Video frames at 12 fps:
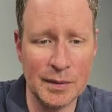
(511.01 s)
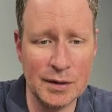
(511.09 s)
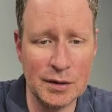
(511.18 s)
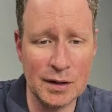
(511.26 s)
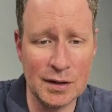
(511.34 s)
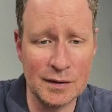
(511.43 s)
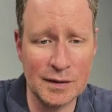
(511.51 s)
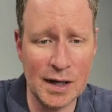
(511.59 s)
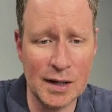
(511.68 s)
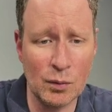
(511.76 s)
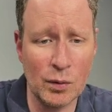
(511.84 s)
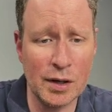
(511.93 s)
And you can
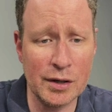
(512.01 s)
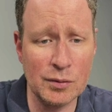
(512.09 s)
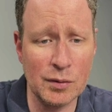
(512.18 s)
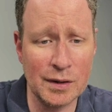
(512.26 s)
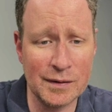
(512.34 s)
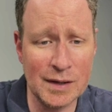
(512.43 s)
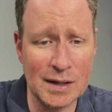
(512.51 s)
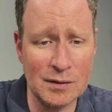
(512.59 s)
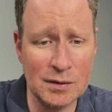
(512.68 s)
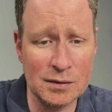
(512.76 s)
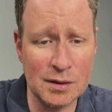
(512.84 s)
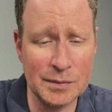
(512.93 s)
decide where you want to save
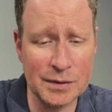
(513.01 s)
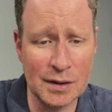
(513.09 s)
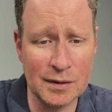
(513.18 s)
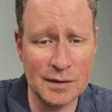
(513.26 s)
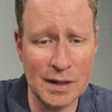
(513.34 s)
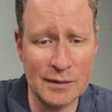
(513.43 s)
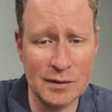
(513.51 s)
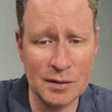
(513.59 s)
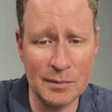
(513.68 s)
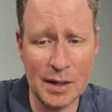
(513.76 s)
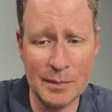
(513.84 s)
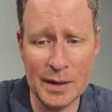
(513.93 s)
it to. I'm just going to save it to
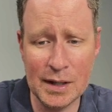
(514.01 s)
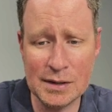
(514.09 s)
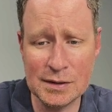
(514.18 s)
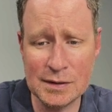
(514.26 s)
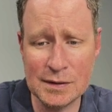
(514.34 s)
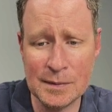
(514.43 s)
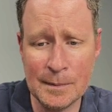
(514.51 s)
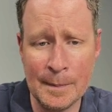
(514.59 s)
my pages.